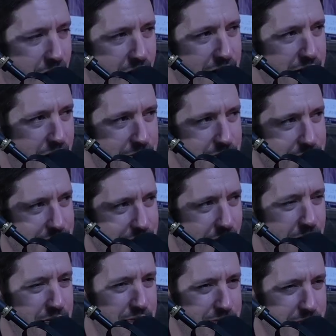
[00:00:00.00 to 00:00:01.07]
I, movie. I think,
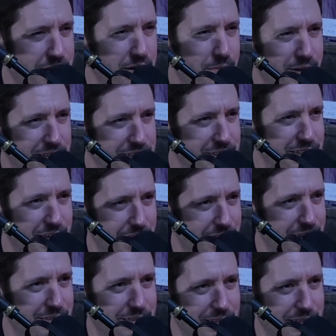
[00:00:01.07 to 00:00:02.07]
like I everybody likes Gladiator.